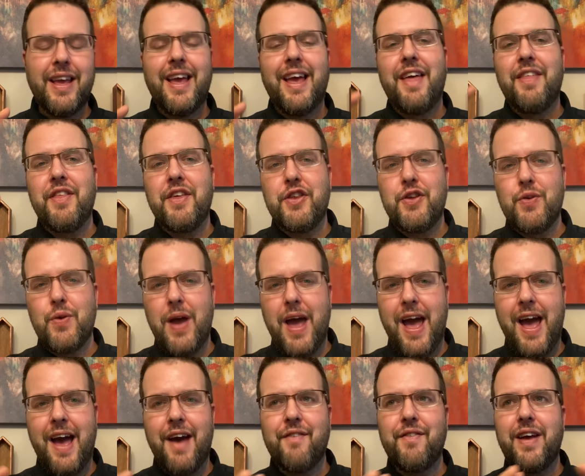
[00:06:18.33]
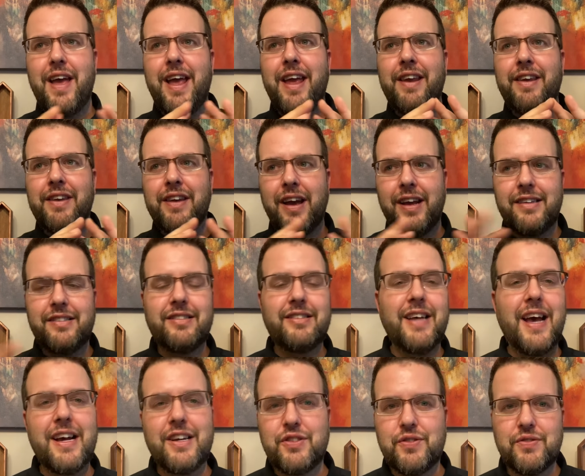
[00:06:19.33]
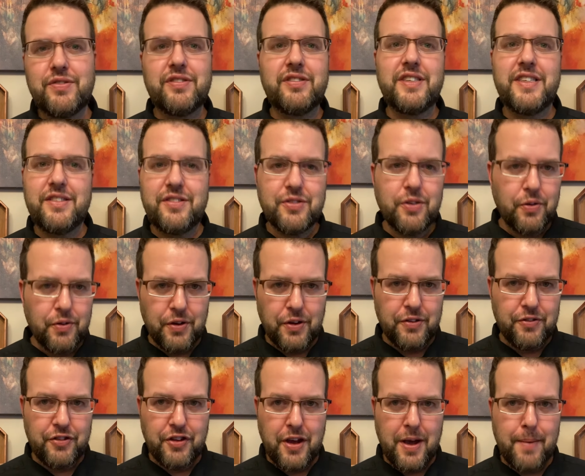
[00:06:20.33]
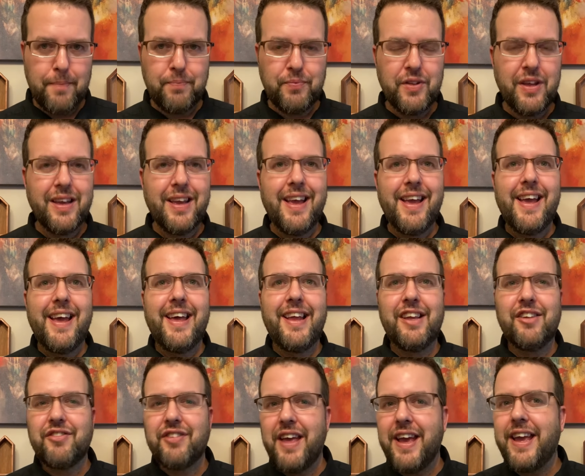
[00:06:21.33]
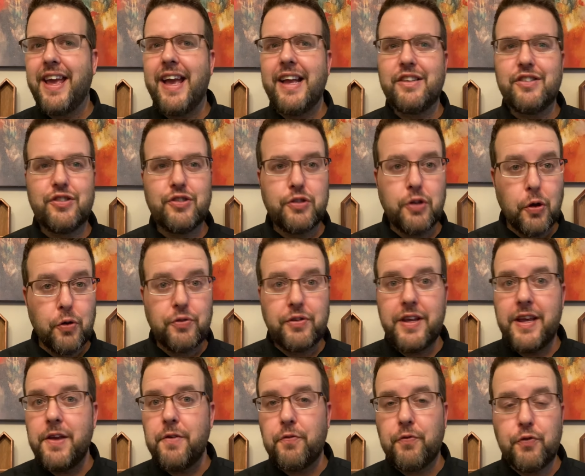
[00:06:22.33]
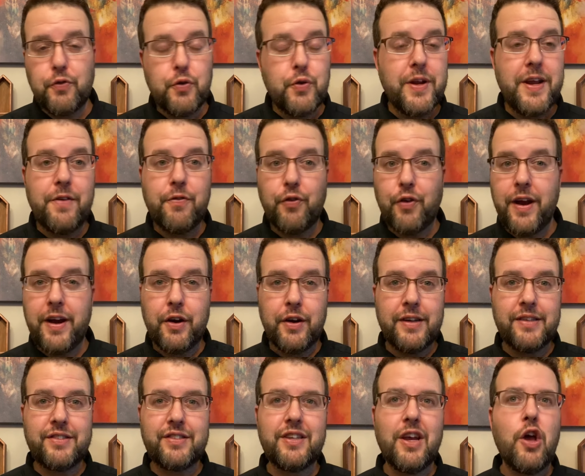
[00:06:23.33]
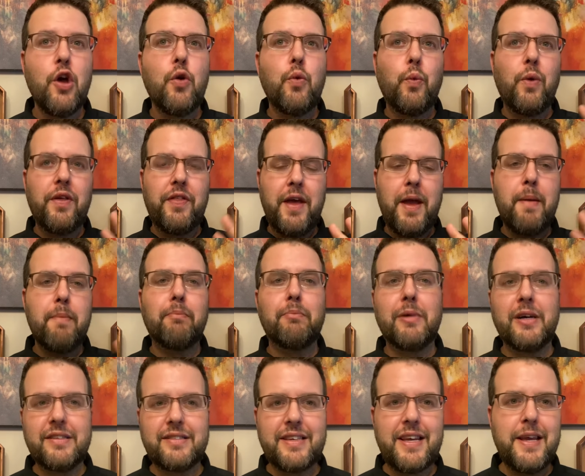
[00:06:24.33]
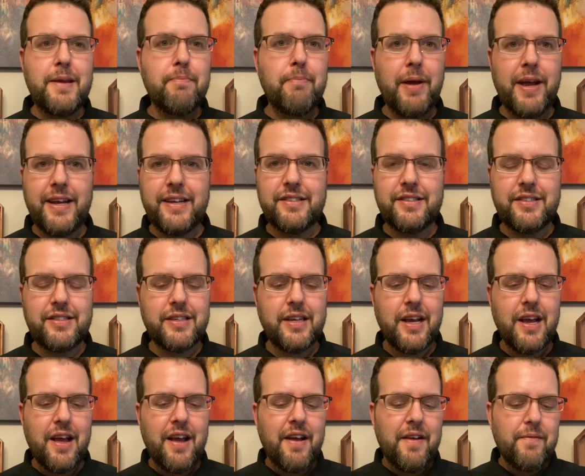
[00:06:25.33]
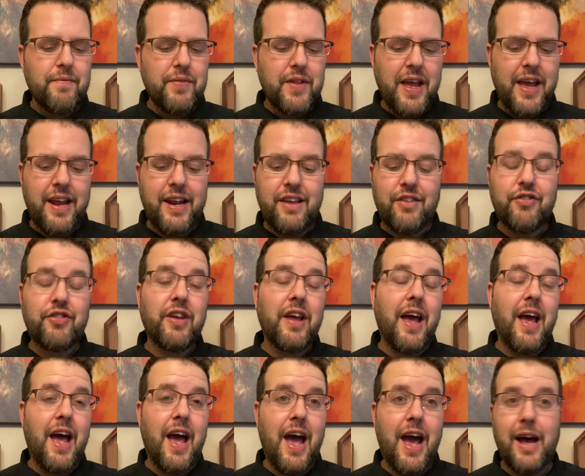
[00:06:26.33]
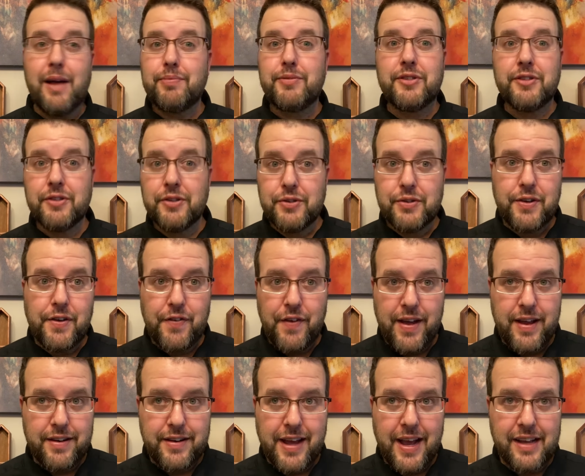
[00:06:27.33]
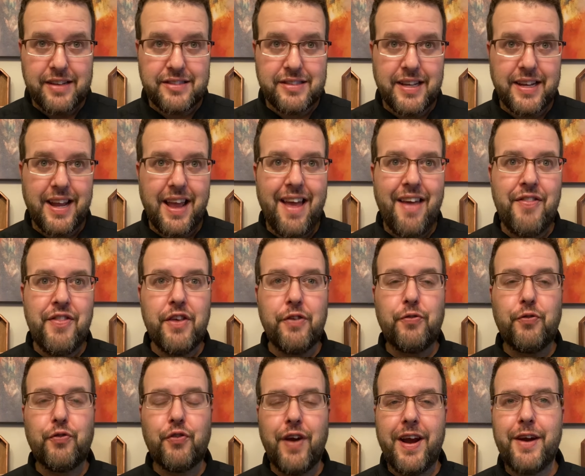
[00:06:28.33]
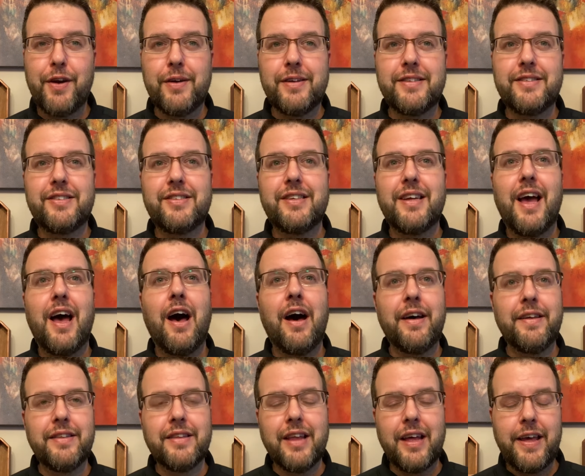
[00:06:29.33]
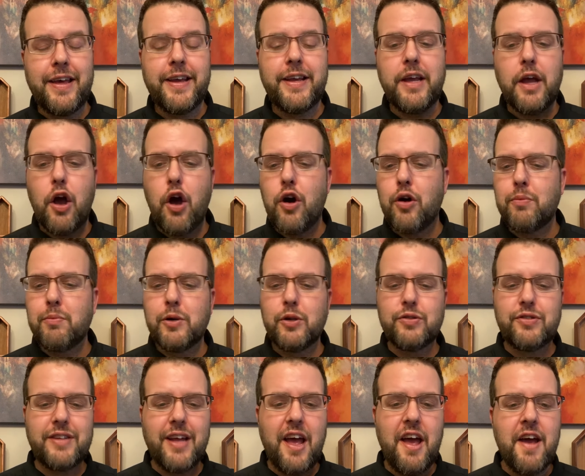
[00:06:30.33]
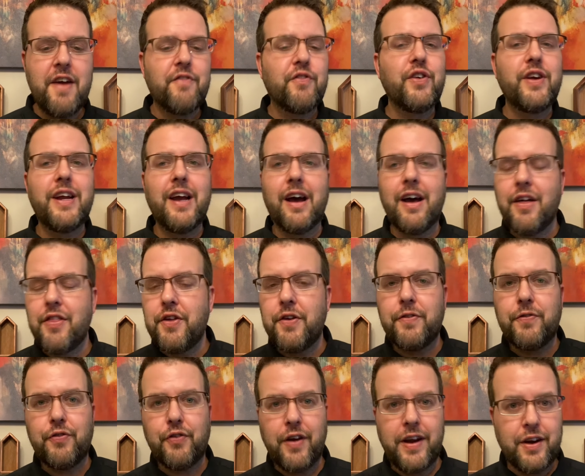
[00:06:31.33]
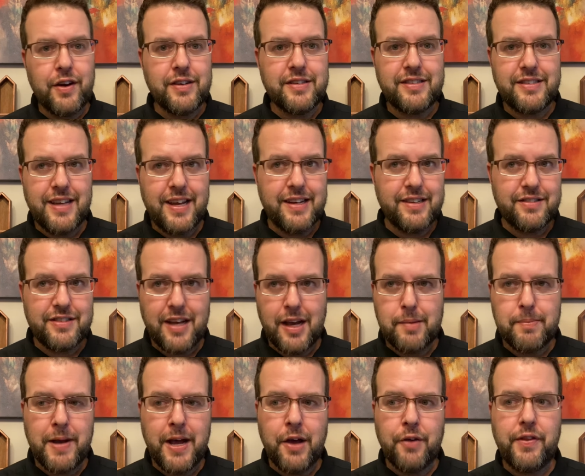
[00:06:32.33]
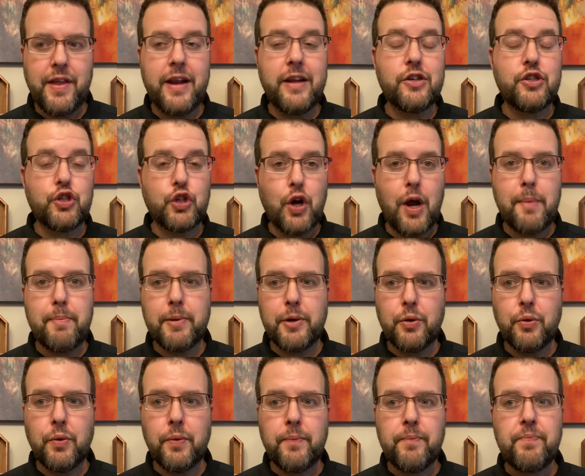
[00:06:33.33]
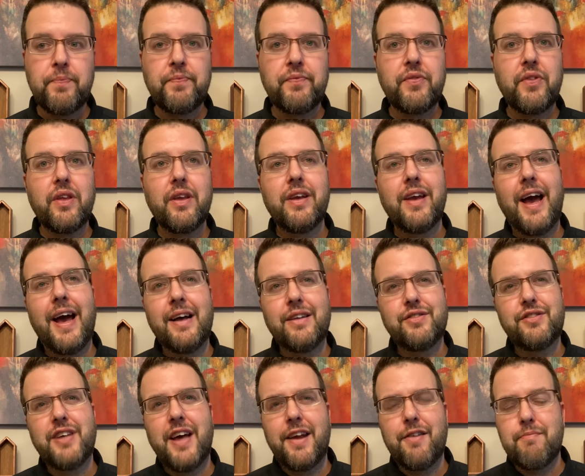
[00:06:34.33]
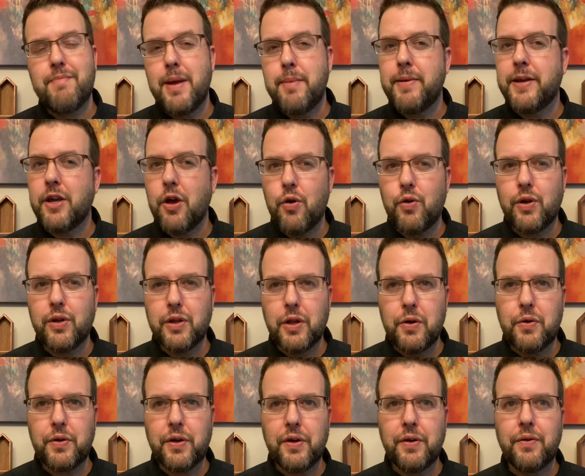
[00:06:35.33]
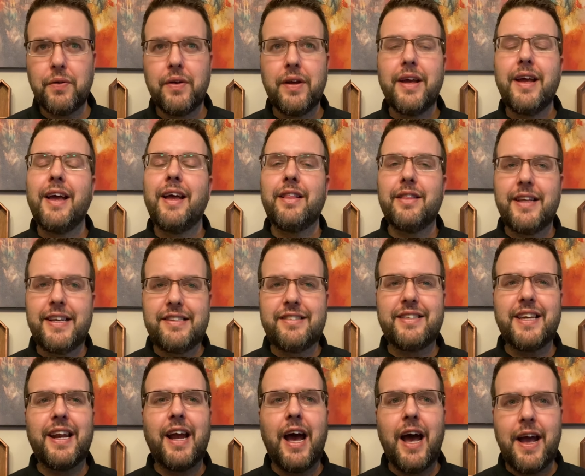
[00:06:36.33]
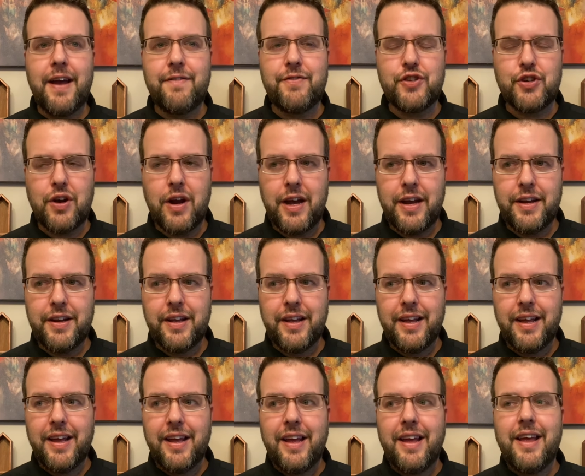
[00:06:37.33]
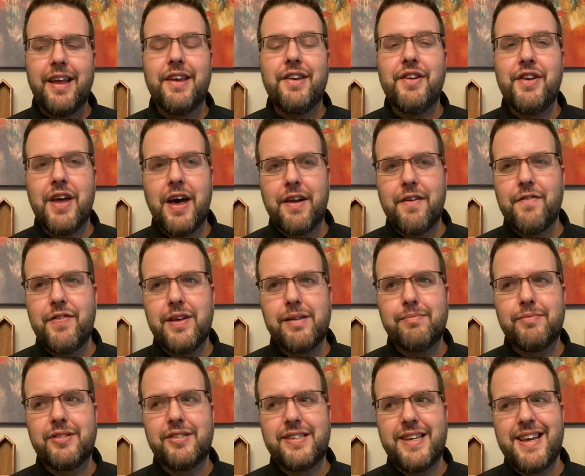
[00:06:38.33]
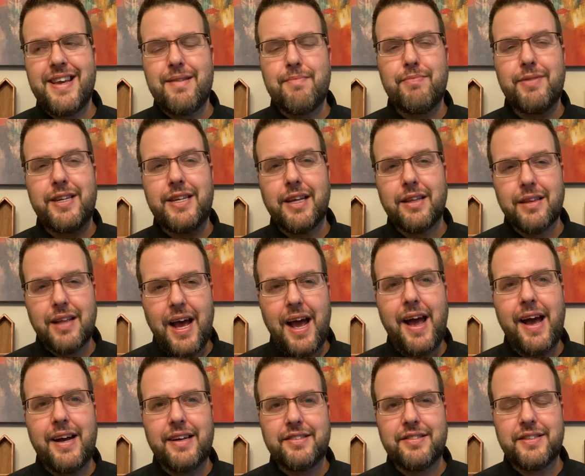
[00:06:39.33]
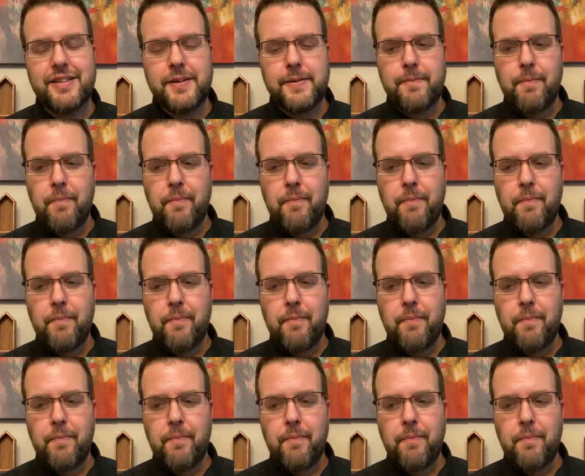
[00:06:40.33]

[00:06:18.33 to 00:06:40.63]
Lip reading: and then you have a nice dash of sea salt on top, it is like a salty, fruity fragrance with a musky base. It is absolutely fantastic. And this fragrance, unlike almost every other fragrance that has come out that is tropical, outside of maybe Coco Loco, at least that I've tried, none of them seem to last.